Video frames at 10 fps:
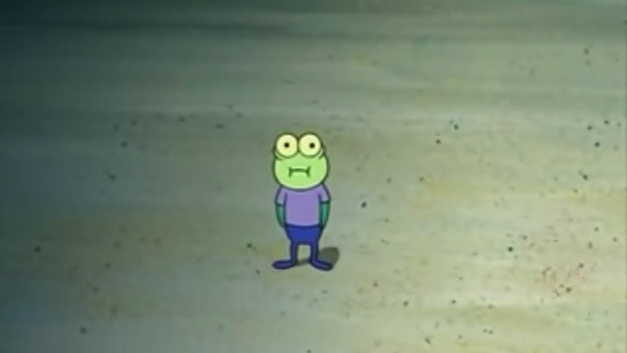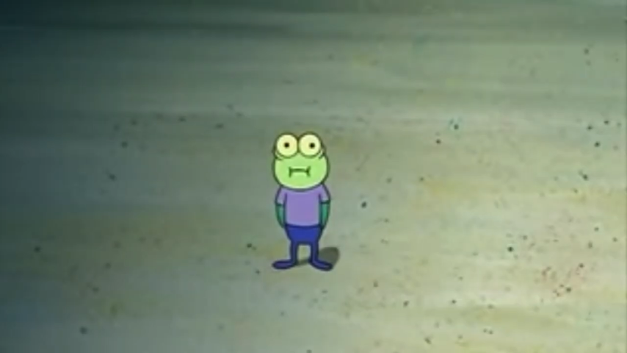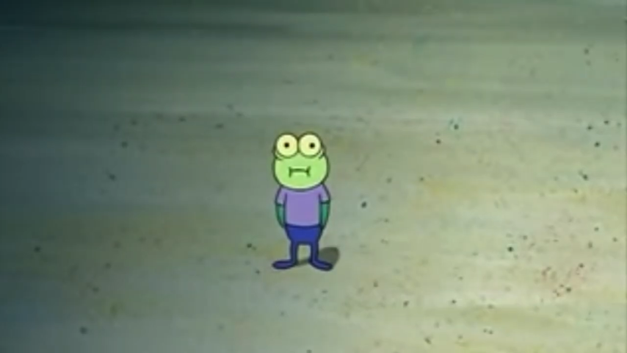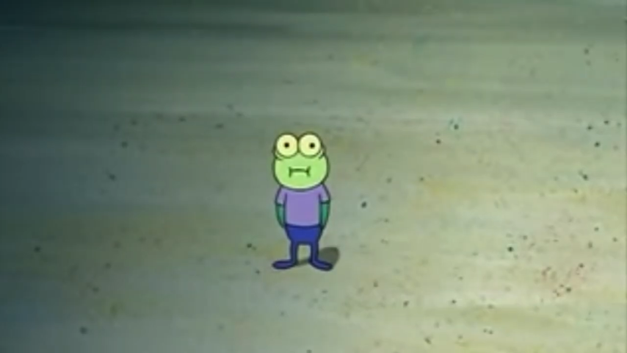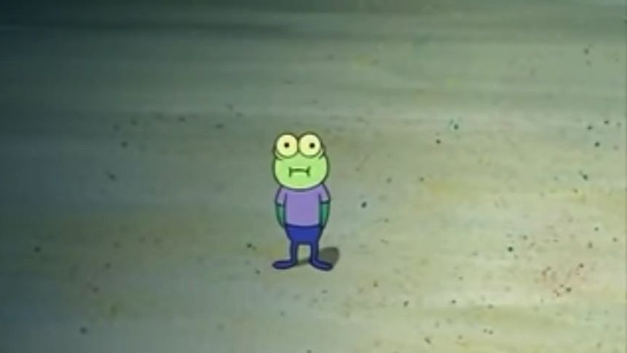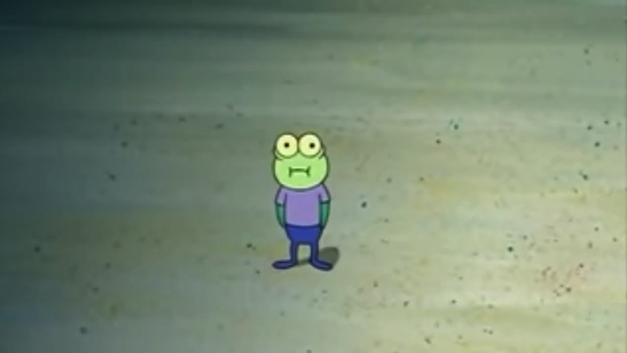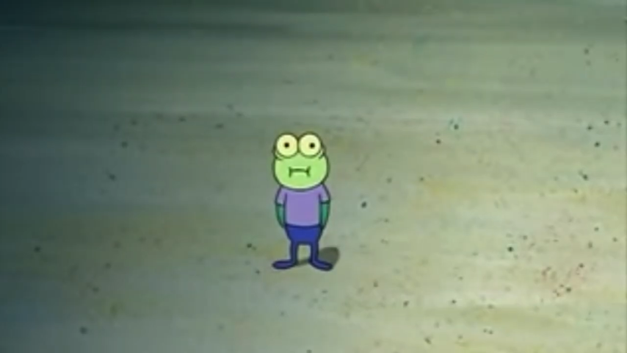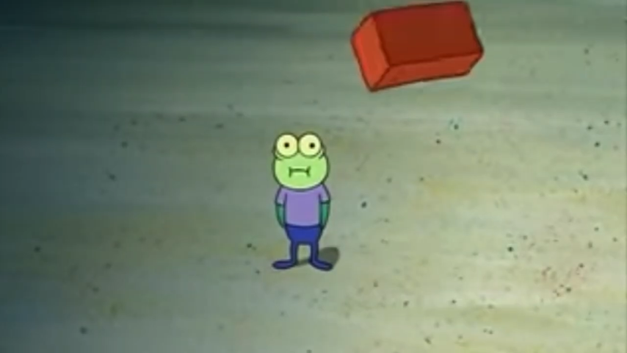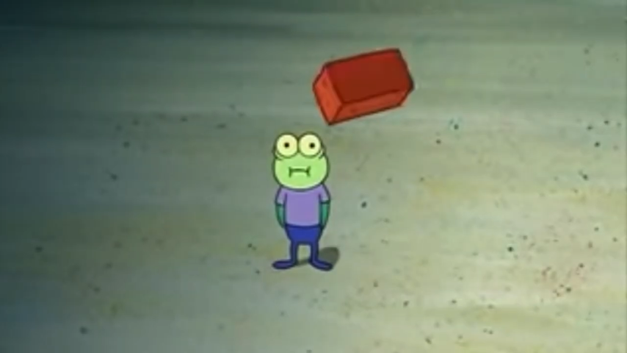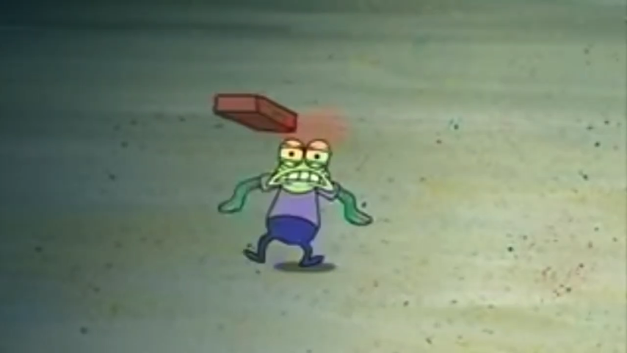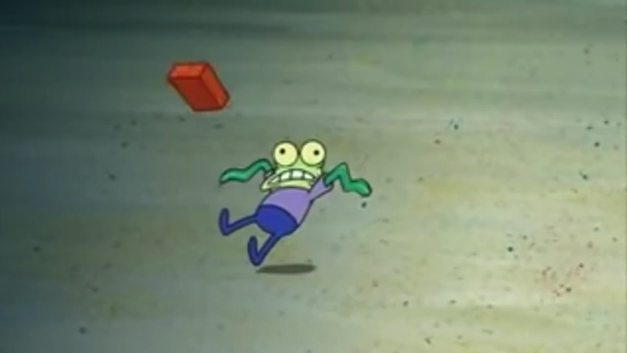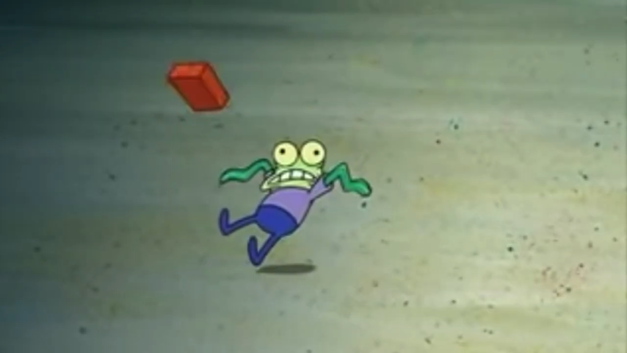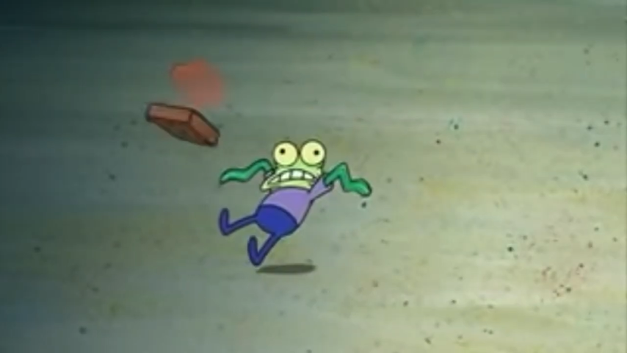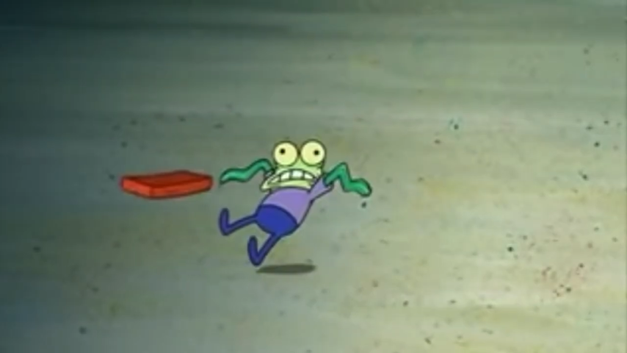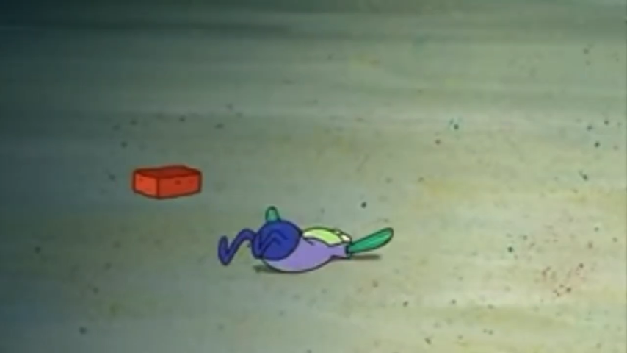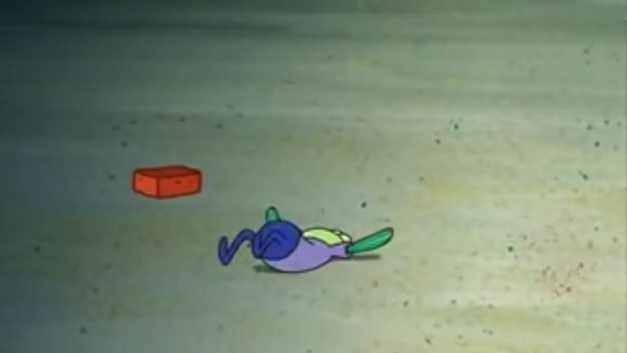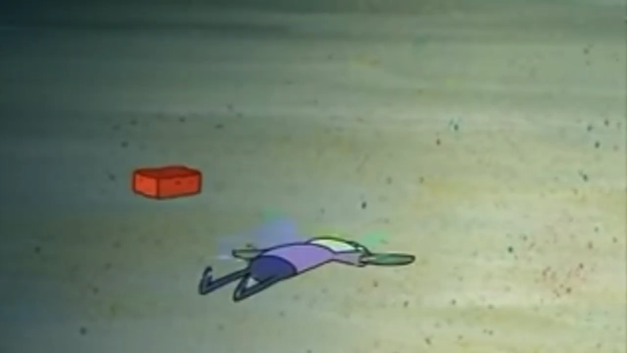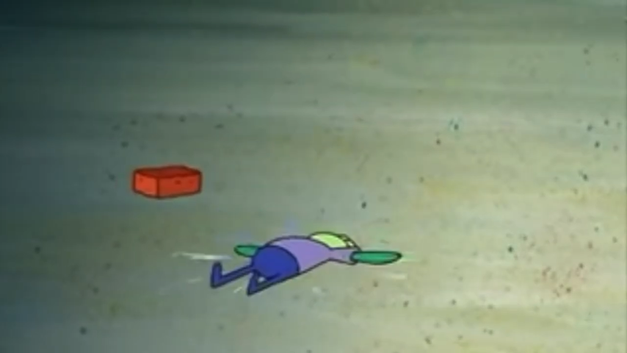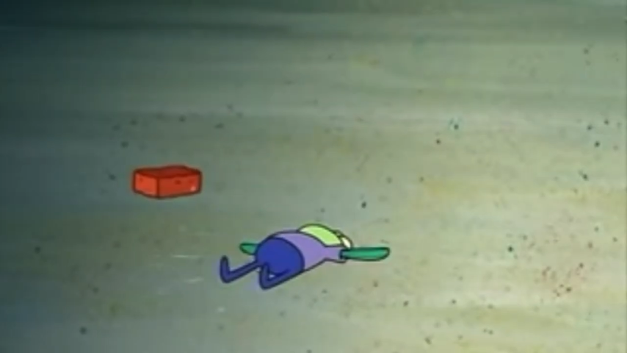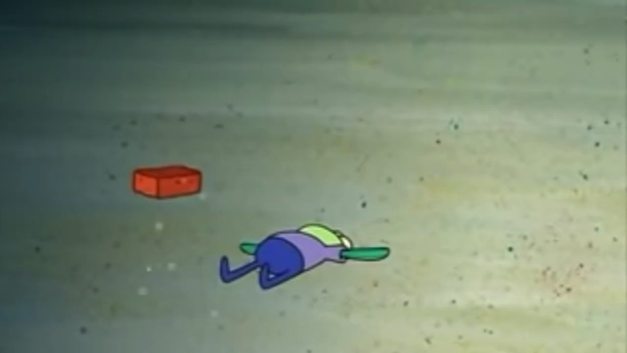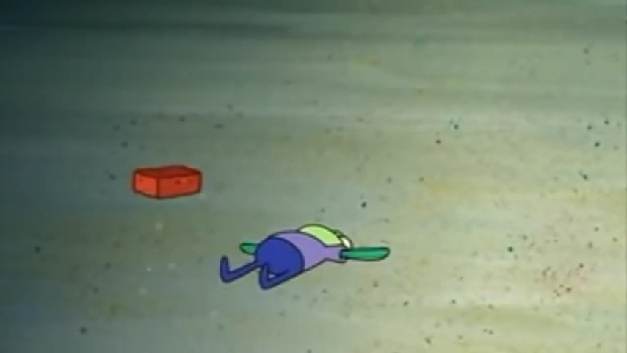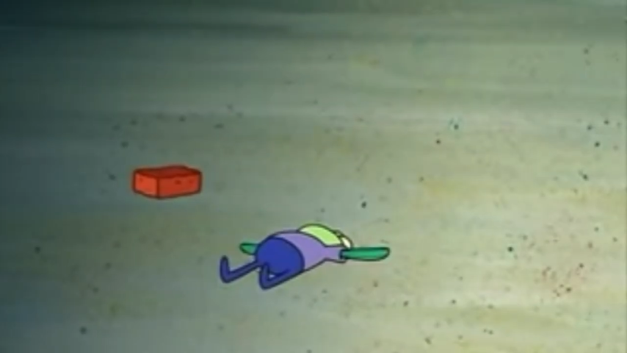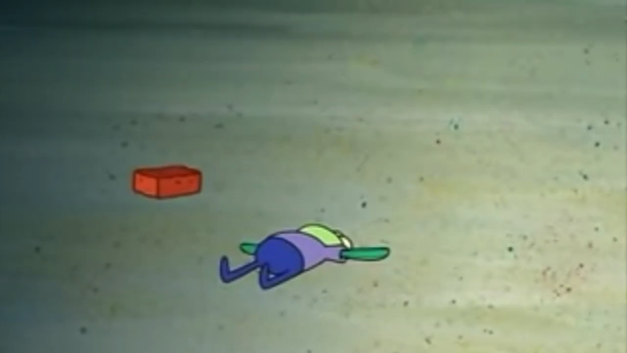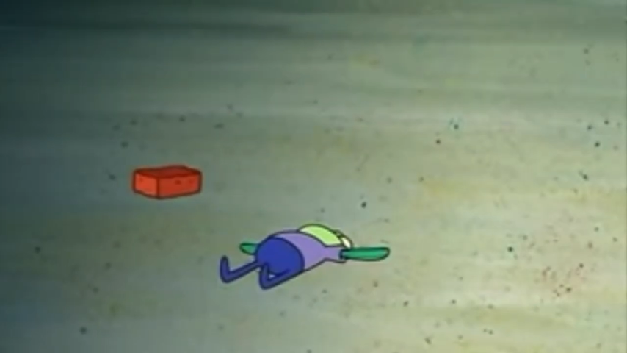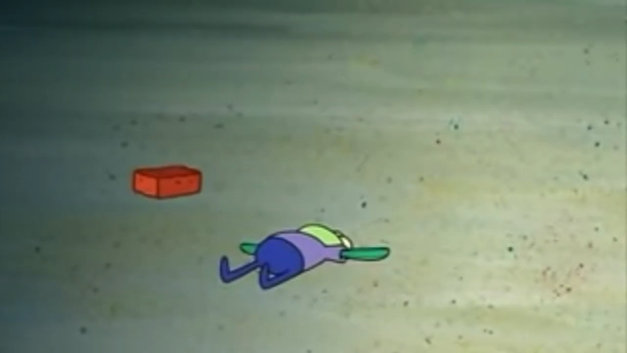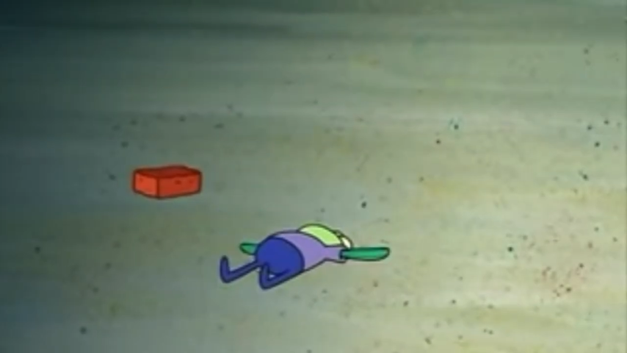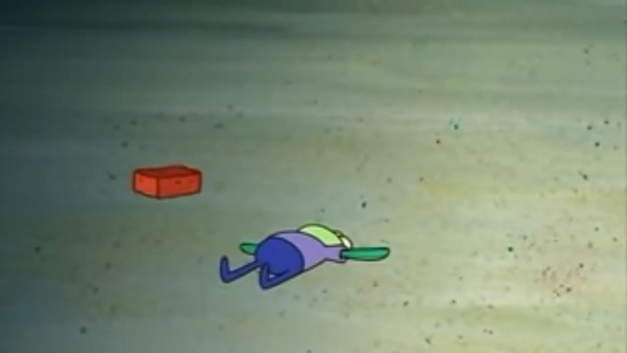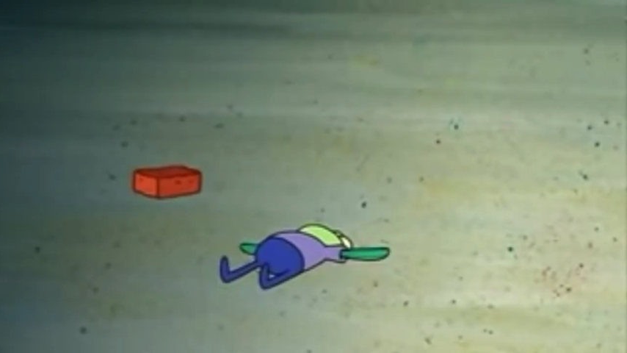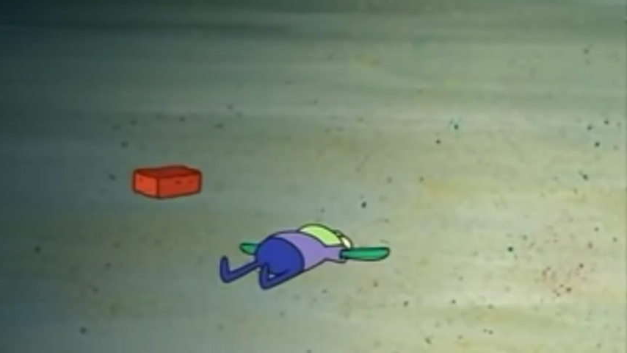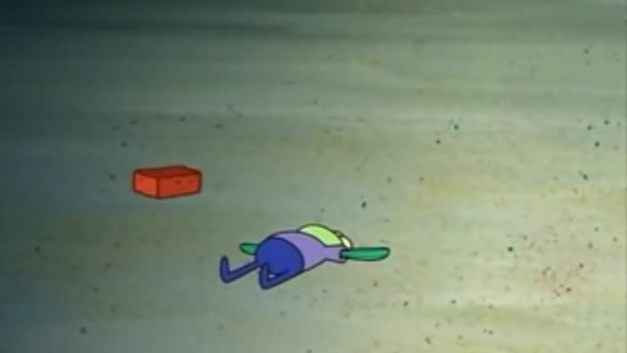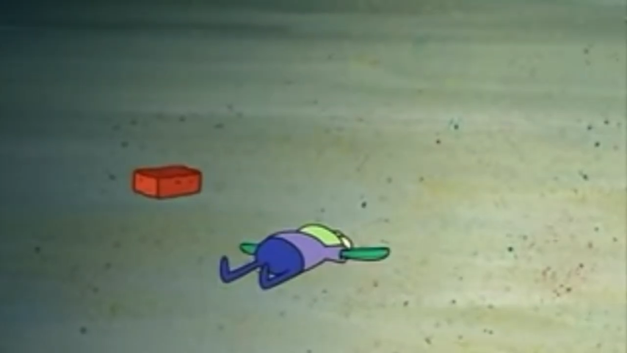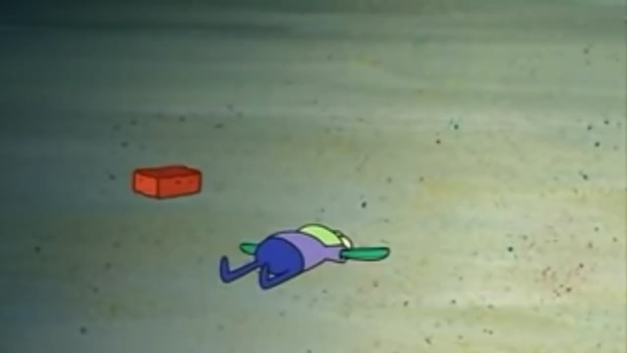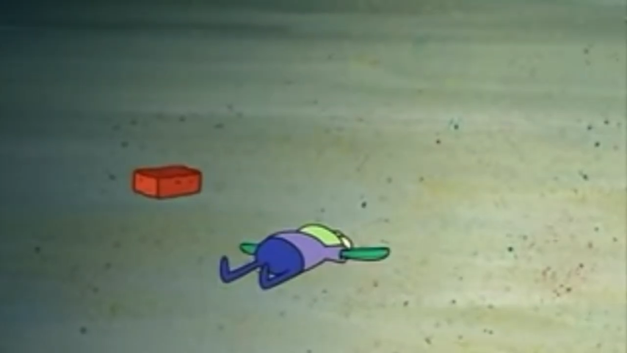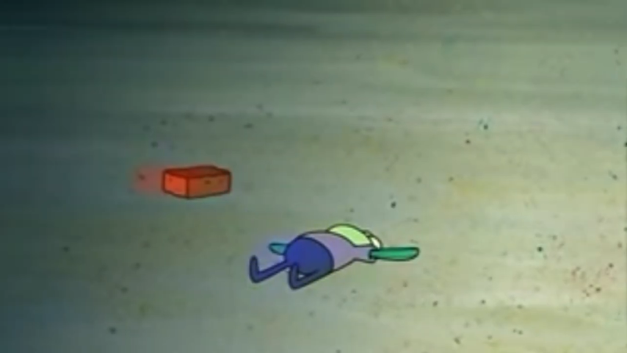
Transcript: No face is visible, so there are no lips to read.